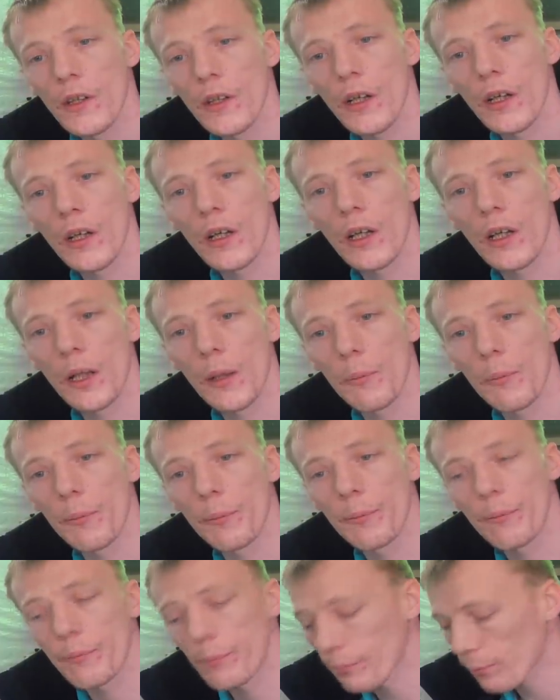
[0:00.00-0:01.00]

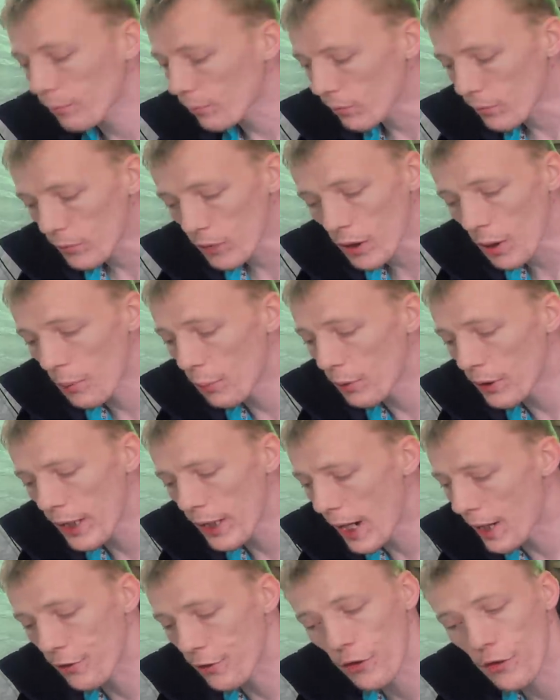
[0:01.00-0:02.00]
Um, but
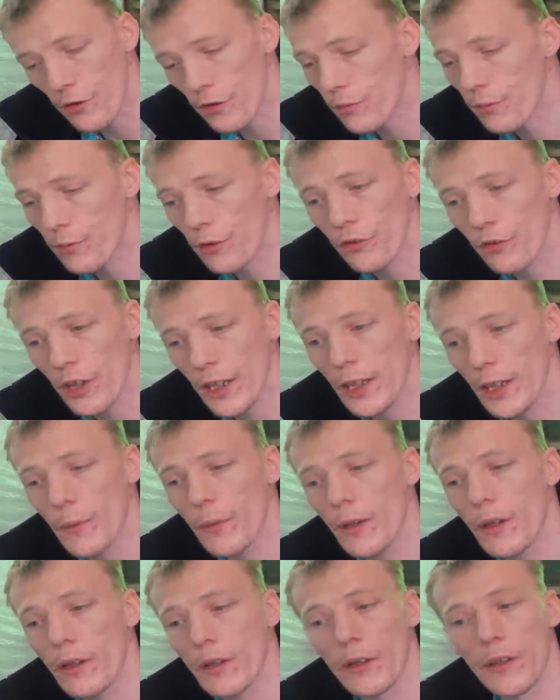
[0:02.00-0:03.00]
yeah, just just check your
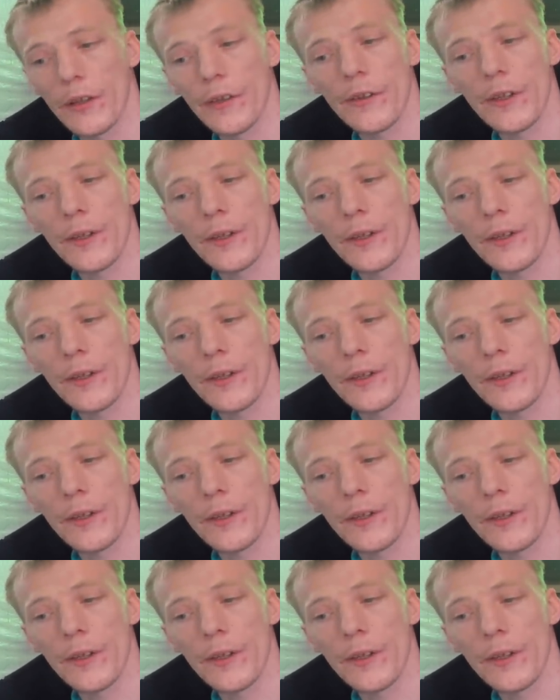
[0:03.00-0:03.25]
work, guys.